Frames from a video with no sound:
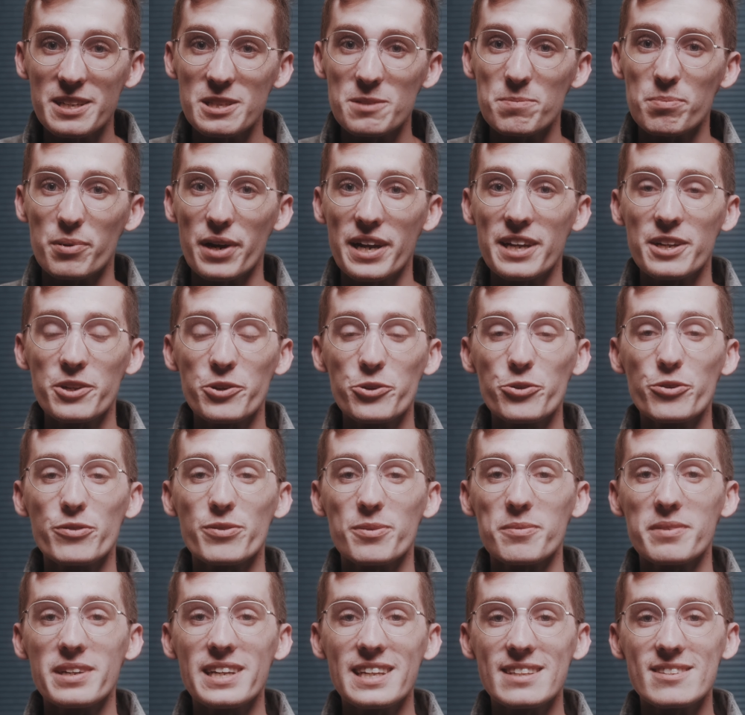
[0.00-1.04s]
It's brand new
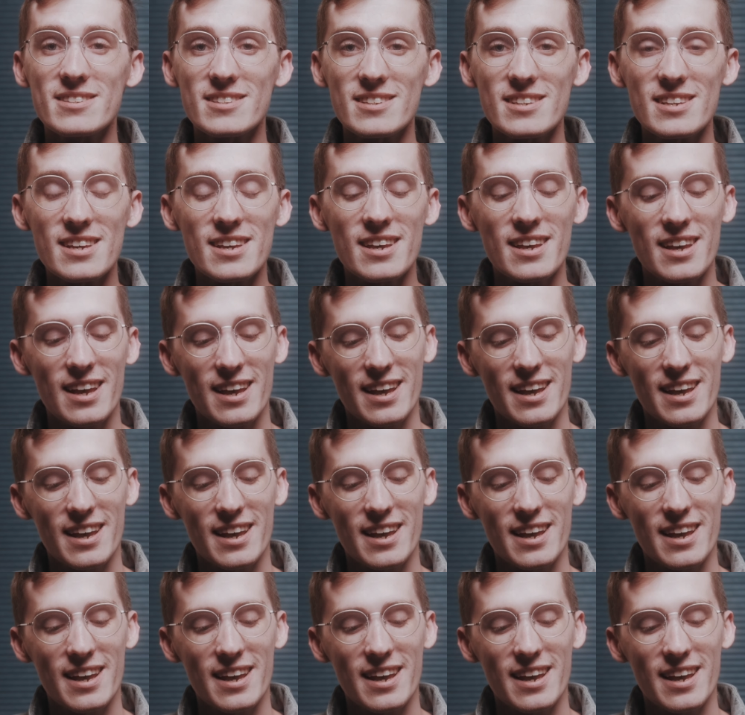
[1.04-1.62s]
from Nipsey.